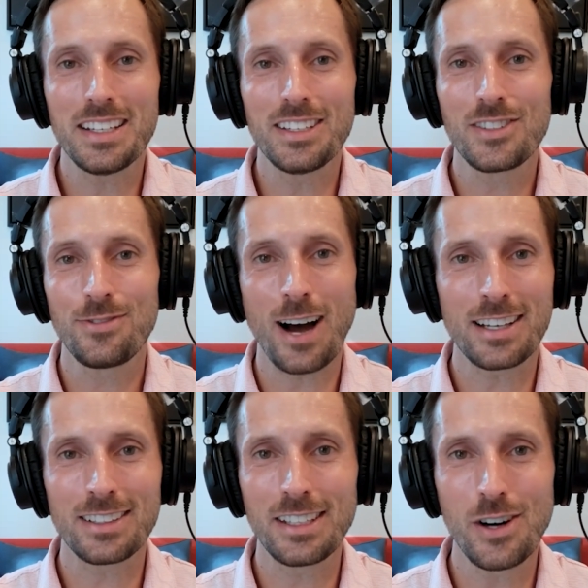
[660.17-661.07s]
is
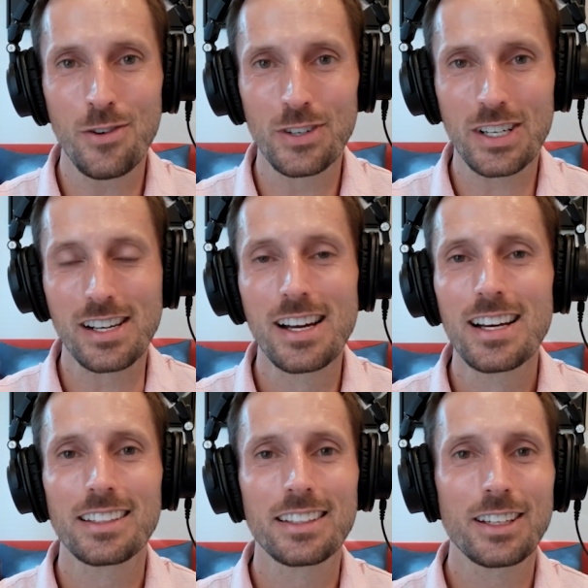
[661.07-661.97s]
finally over.
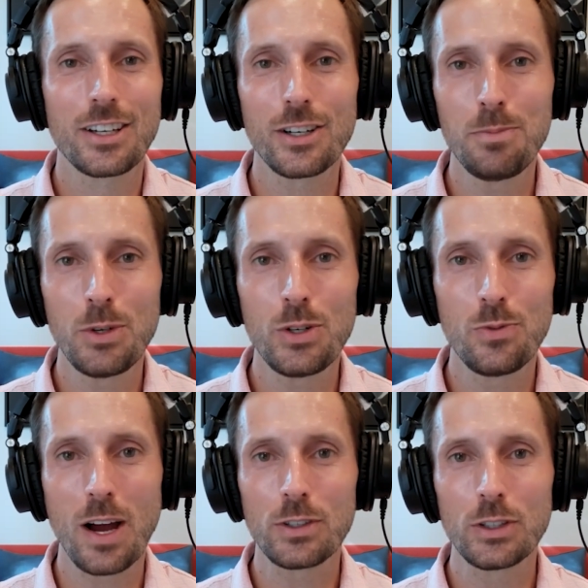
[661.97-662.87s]
The Good Mood
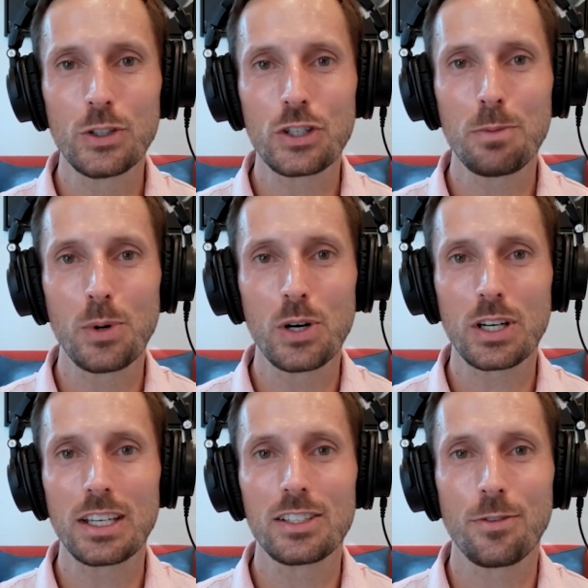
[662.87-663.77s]
Revolution book
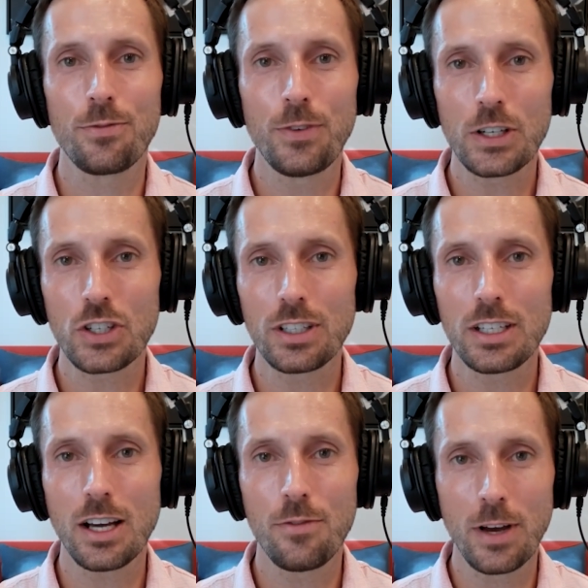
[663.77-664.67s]
is officially
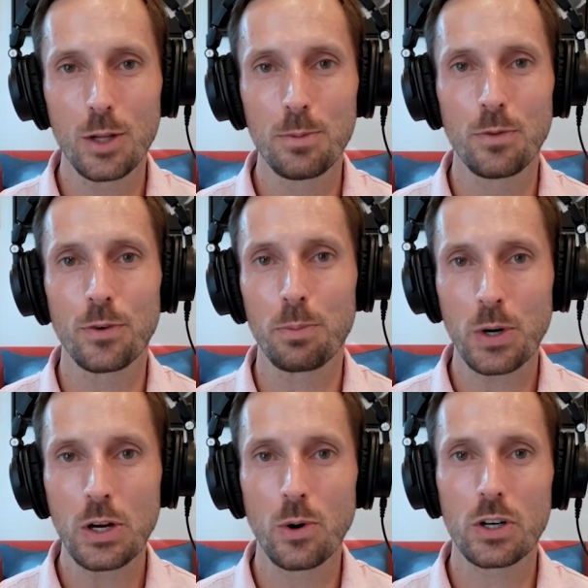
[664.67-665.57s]
available for
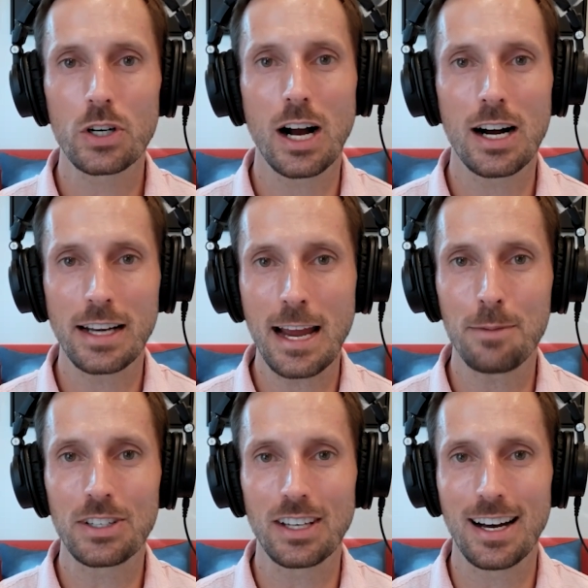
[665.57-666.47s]
pre-order on
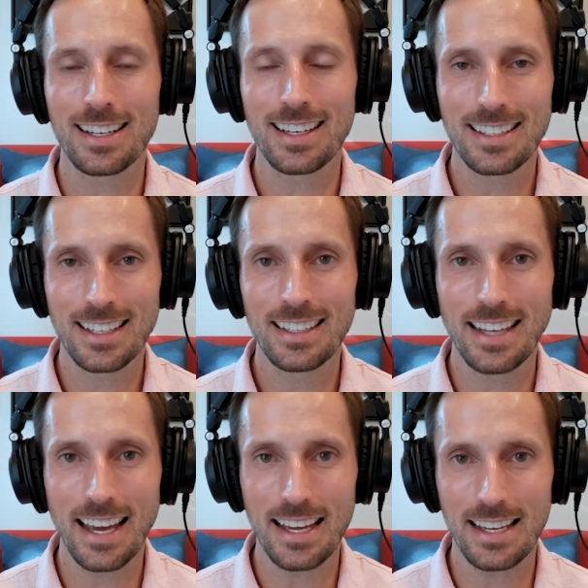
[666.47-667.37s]
Amazon
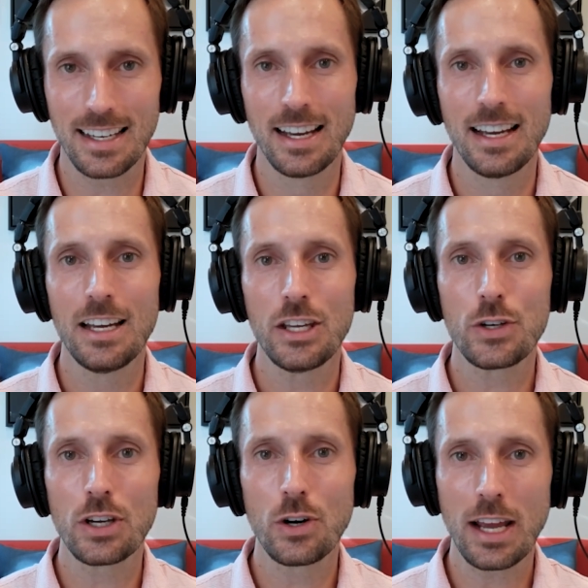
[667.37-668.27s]
today. You
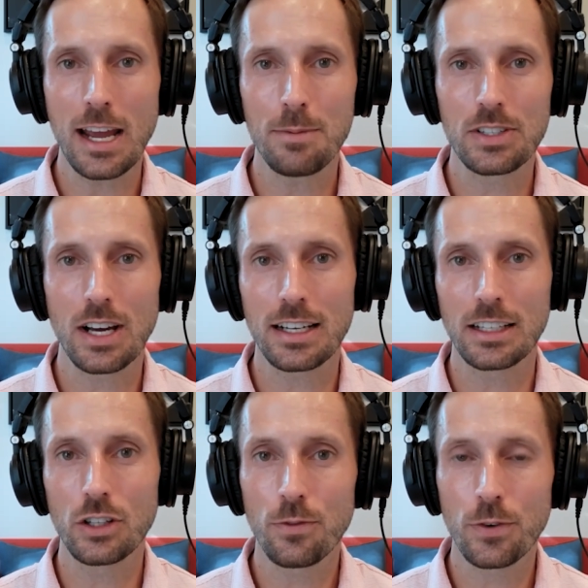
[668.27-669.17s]
can go to Amazon and
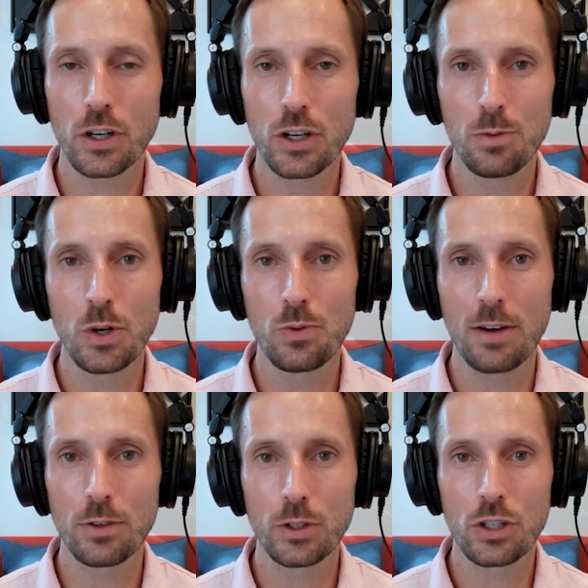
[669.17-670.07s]
look for Good Mood
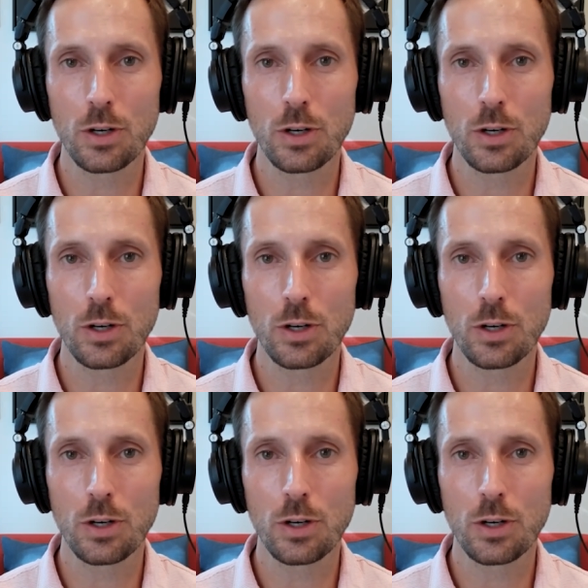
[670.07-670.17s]
Revolution